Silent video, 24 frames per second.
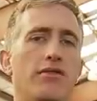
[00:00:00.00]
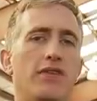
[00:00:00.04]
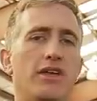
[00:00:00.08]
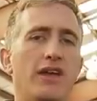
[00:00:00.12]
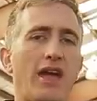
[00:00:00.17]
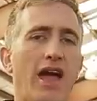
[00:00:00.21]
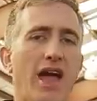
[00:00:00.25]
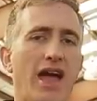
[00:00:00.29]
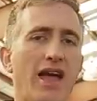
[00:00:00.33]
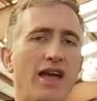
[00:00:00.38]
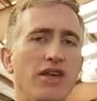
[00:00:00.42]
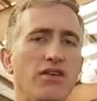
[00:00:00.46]

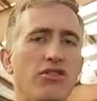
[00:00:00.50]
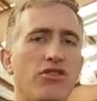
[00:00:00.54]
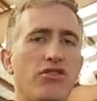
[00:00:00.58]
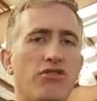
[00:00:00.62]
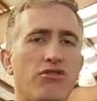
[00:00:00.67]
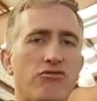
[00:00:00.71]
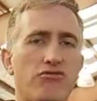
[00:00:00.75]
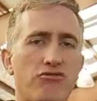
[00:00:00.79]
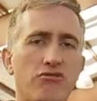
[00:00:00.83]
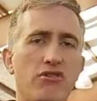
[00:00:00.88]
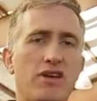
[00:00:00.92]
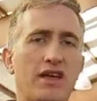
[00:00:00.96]
The
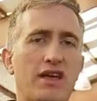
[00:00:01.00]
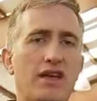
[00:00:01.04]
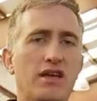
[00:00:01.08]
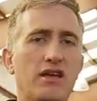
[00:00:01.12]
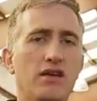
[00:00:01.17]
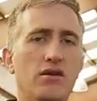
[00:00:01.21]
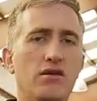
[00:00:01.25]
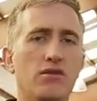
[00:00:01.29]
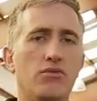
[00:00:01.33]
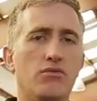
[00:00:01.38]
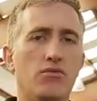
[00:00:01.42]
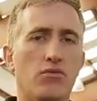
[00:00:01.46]

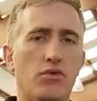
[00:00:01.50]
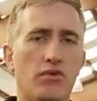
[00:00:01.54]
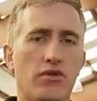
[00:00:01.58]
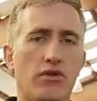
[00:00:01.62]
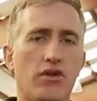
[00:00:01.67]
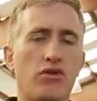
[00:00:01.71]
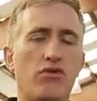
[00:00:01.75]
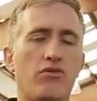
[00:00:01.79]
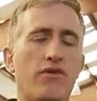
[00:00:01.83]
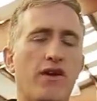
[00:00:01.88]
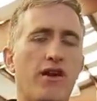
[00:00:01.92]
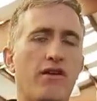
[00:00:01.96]
A3 with
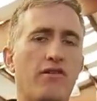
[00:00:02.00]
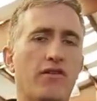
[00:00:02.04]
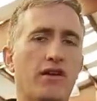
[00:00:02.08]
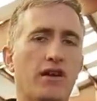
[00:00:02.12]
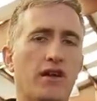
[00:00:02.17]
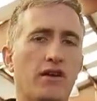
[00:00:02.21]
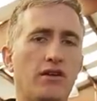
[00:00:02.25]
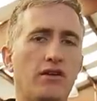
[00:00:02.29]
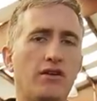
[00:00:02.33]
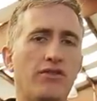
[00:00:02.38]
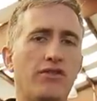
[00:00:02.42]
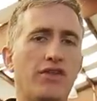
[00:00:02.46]
this
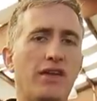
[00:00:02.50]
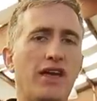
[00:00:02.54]
variant,